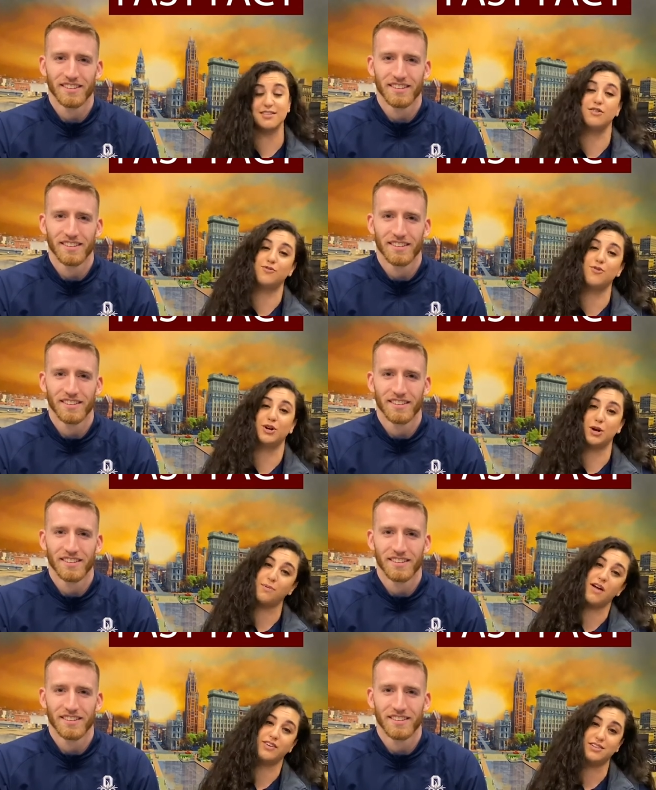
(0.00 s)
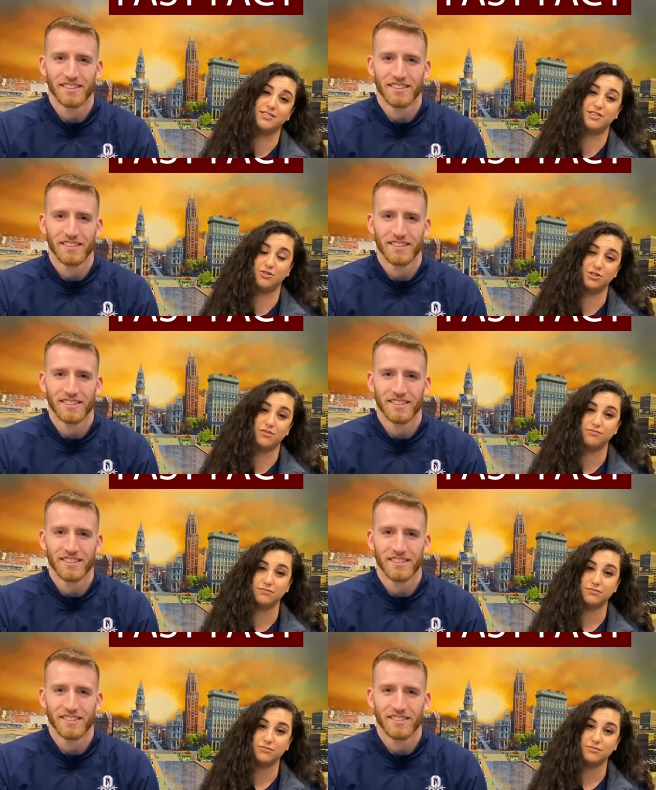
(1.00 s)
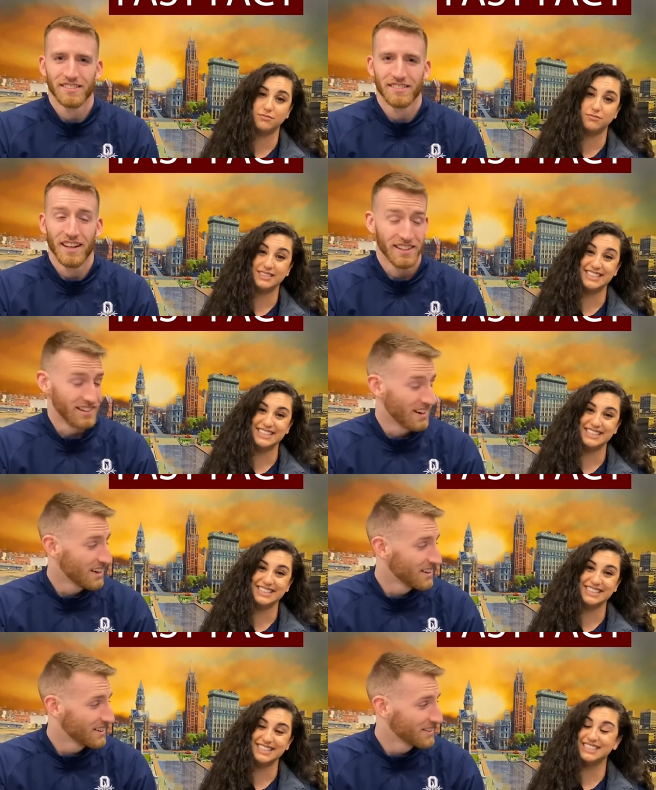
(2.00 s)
Speaker 1: than a four year private institution? I did not.